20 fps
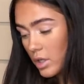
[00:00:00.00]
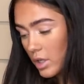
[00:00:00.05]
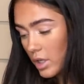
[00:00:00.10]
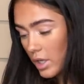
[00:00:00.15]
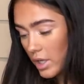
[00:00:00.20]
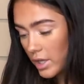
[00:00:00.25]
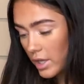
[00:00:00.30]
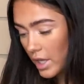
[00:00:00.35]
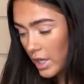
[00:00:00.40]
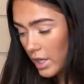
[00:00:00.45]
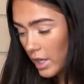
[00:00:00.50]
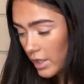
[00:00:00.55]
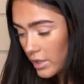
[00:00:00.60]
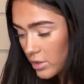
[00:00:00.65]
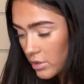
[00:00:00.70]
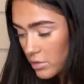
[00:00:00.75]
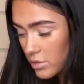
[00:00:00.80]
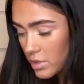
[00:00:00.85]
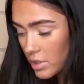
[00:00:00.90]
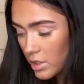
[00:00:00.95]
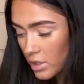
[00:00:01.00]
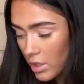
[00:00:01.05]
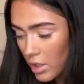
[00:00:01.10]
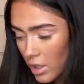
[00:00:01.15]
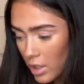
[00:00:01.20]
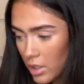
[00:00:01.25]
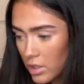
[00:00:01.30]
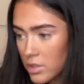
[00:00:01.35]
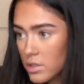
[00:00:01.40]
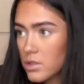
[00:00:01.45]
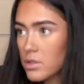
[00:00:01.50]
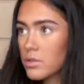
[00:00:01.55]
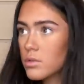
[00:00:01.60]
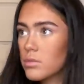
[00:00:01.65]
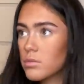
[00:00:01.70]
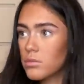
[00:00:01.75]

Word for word: And then I use the NARS.